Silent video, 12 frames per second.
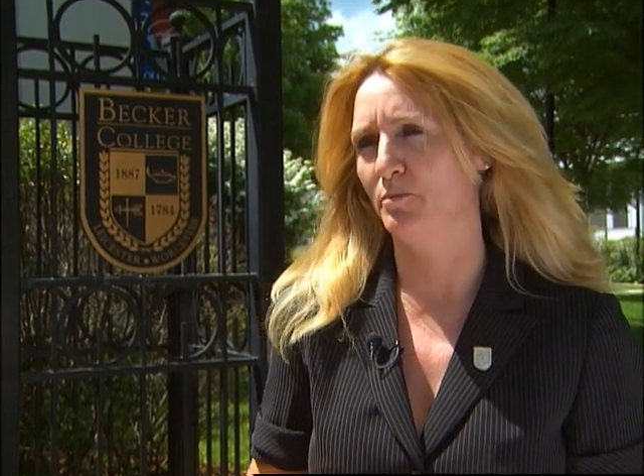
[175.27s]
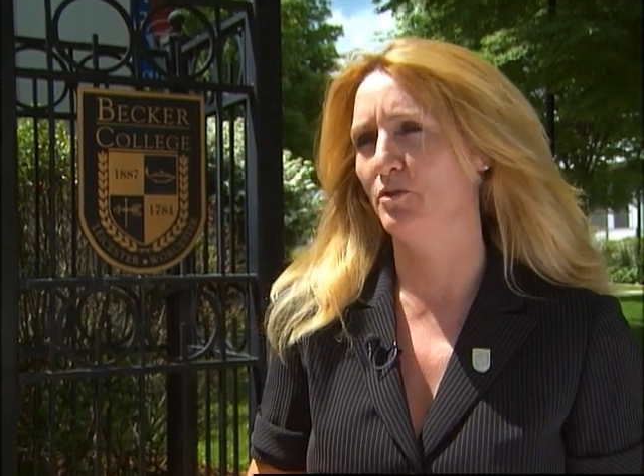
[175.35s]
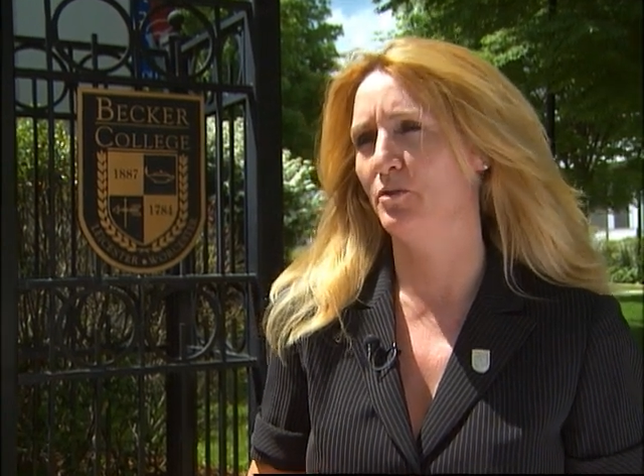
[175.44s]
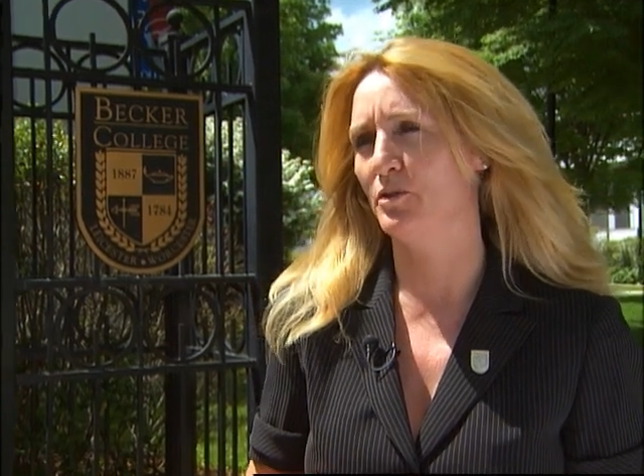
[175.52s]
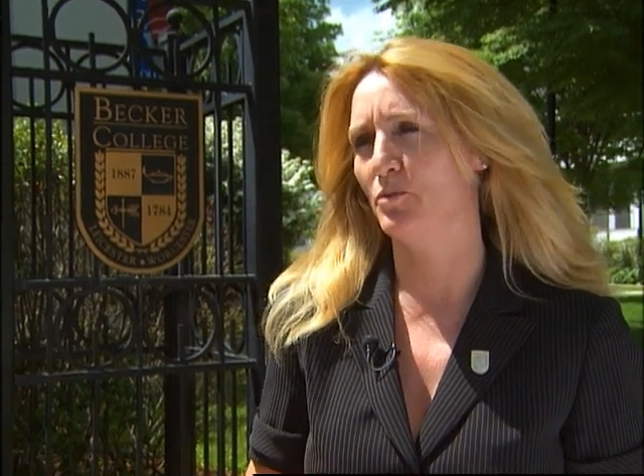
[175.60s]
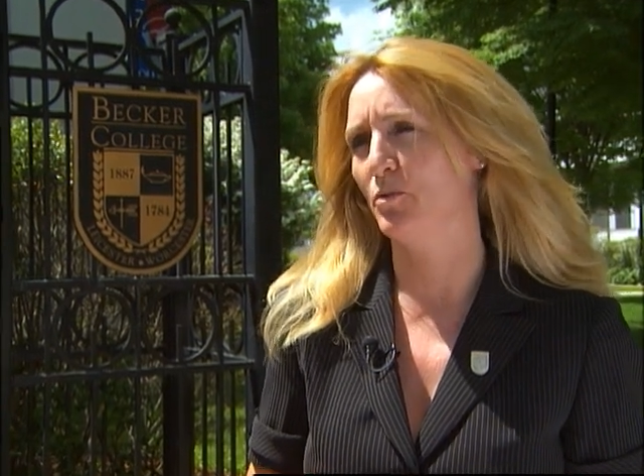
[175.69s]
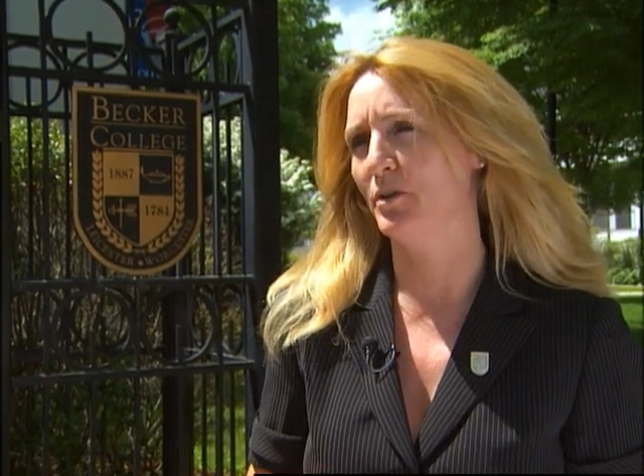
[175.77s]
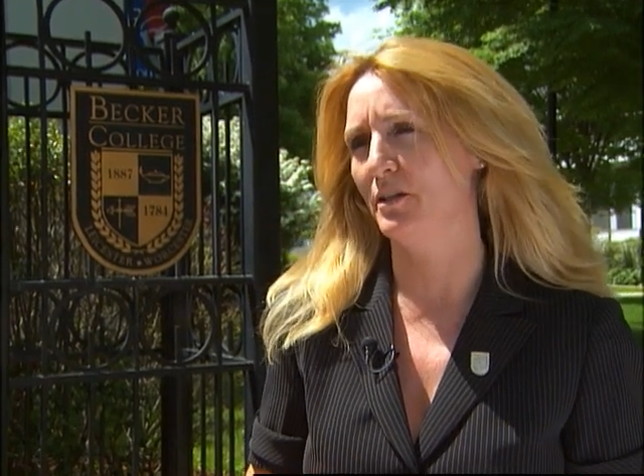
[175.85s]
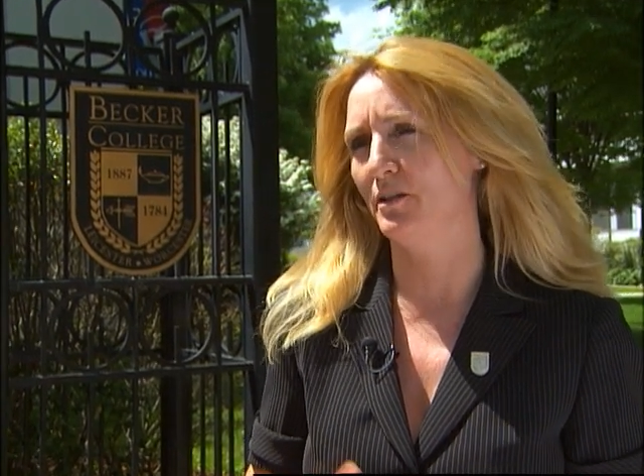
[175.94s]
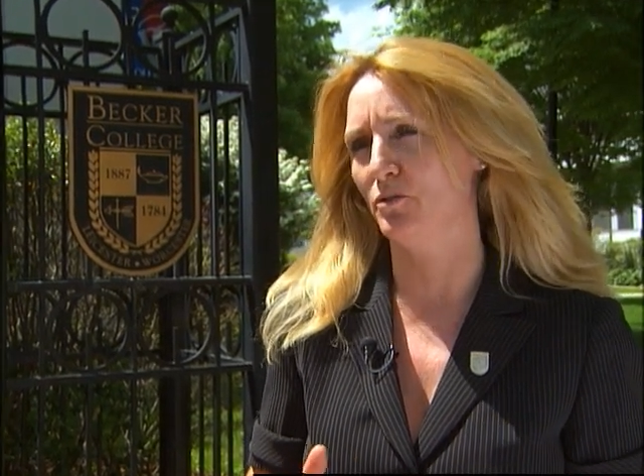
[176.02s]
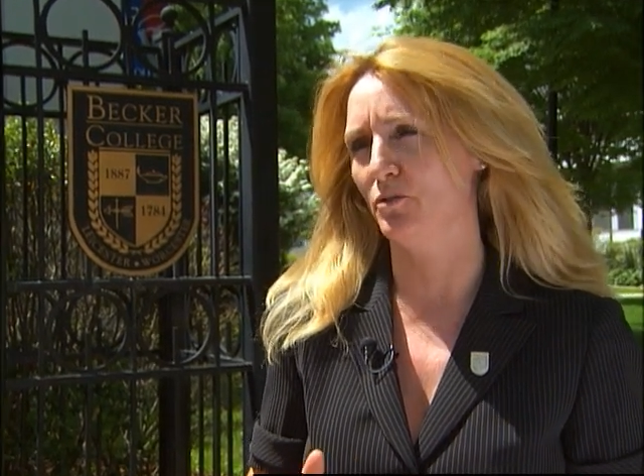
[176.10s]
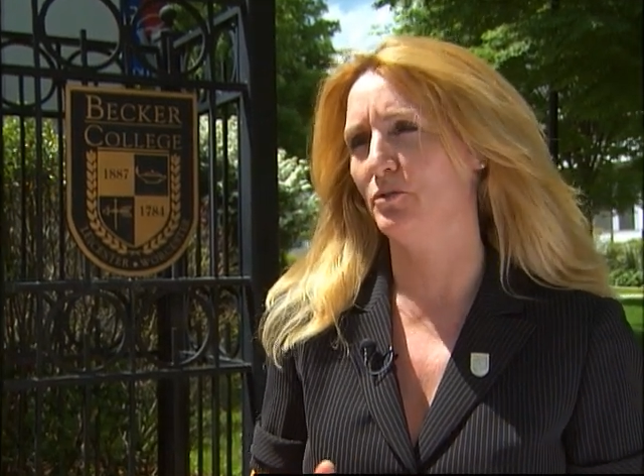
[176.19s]
because
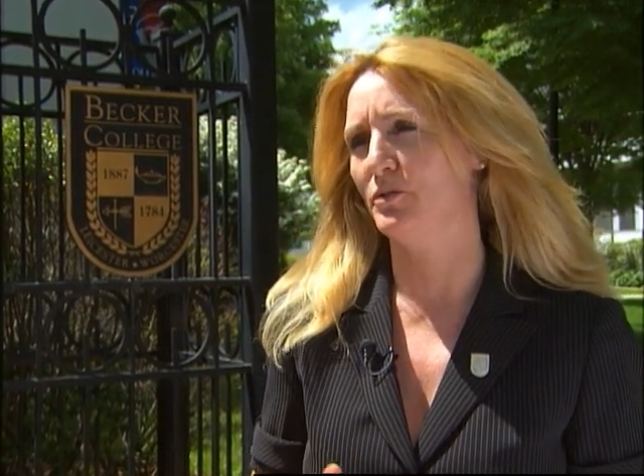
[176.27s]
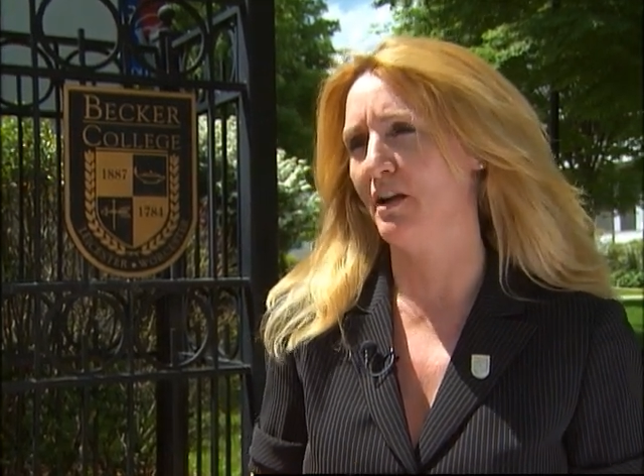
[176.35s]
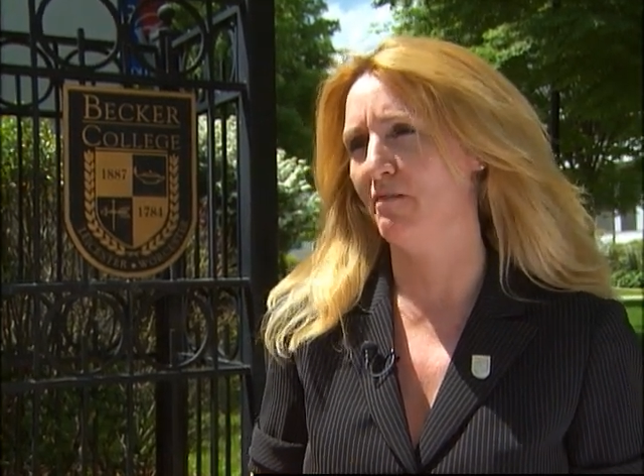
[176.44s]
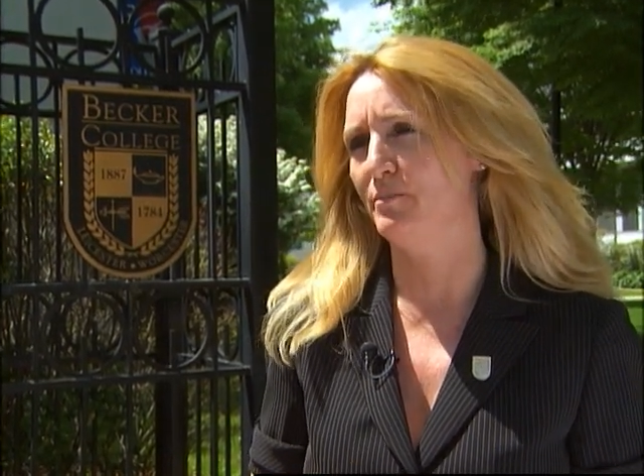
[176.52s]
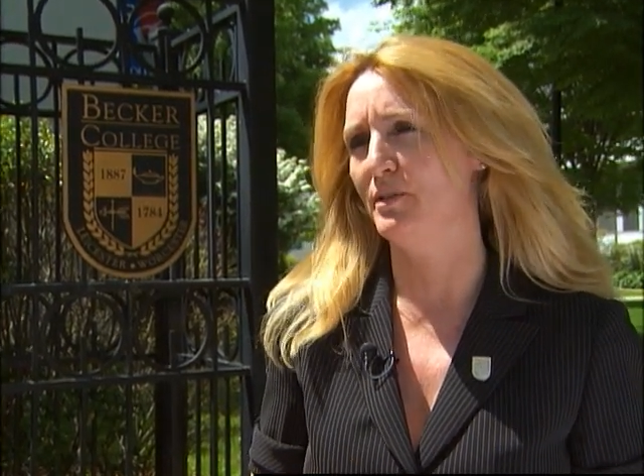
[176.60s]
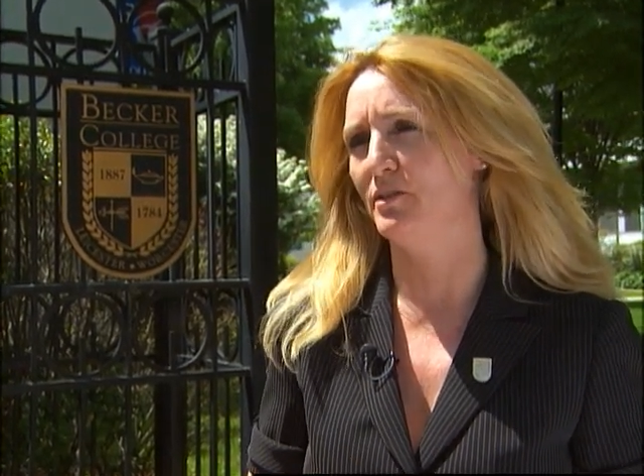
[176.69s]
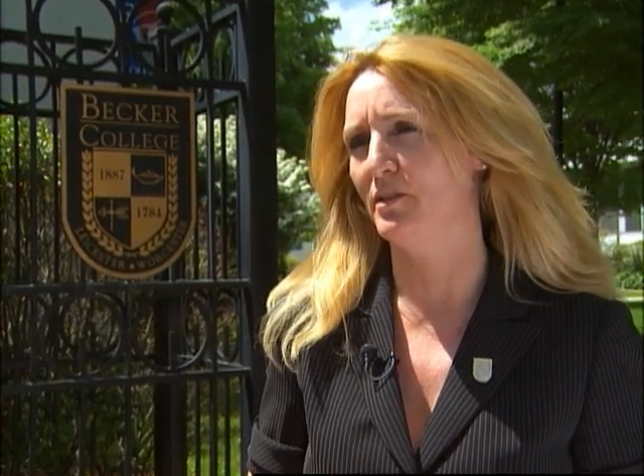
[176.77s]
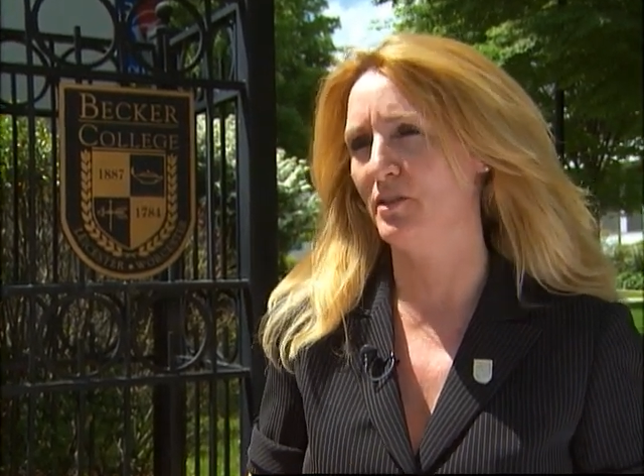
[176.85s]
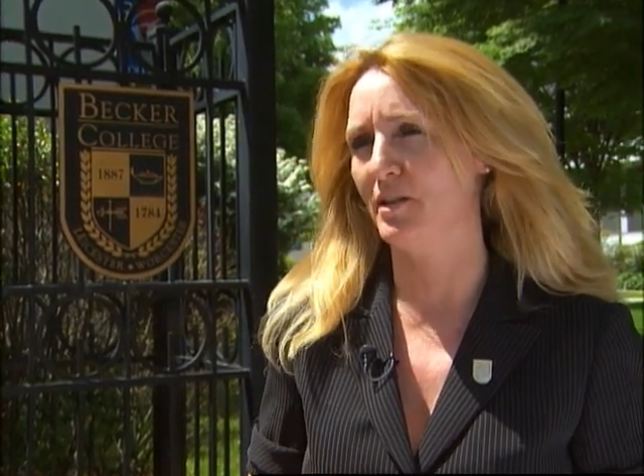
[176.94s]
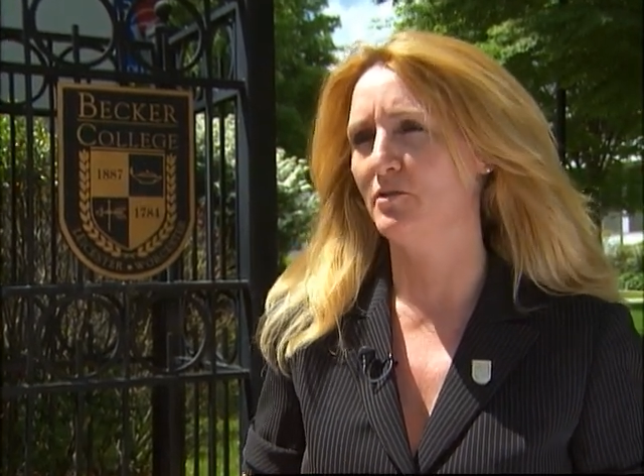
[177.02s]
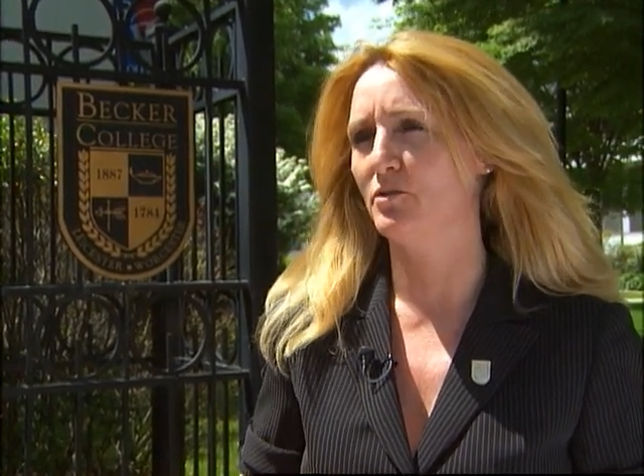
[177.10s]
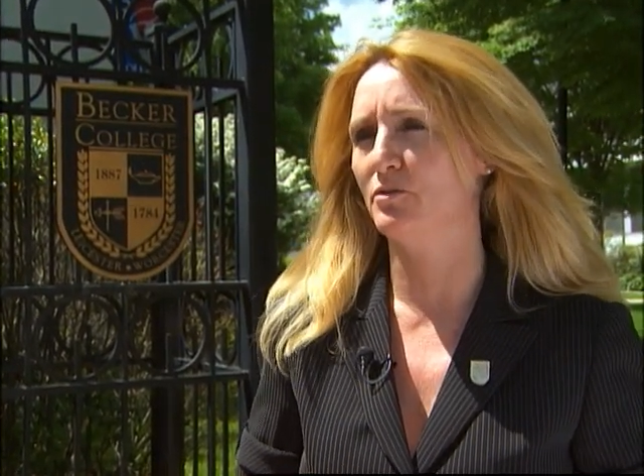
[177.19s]
working adults have busy
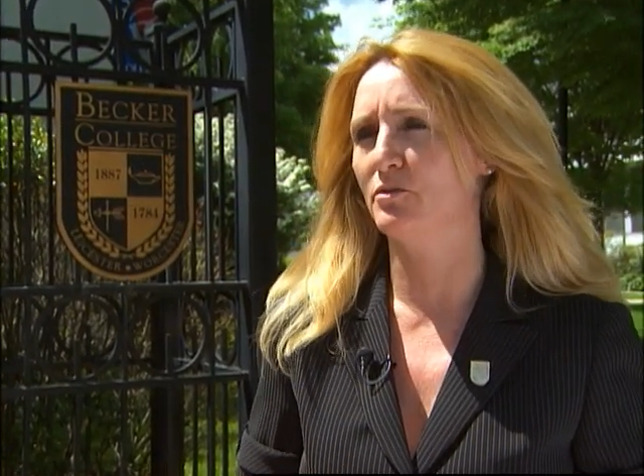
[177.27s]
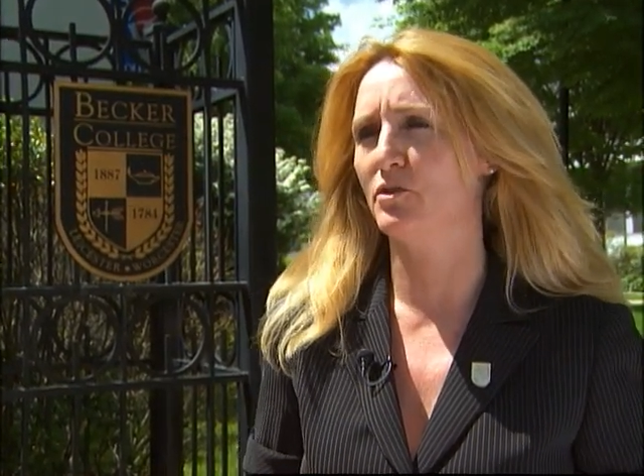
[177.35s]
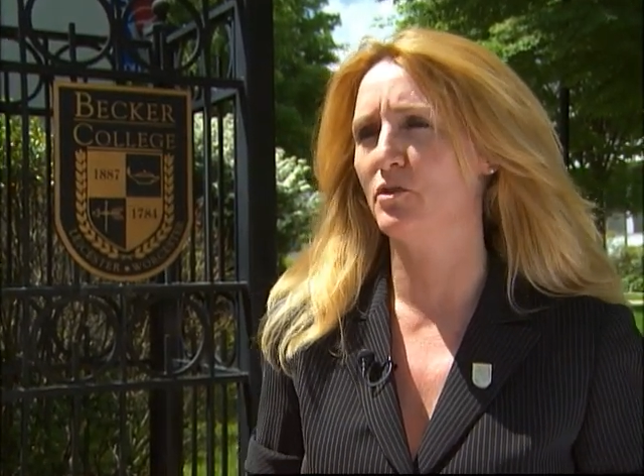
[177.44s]
schedules,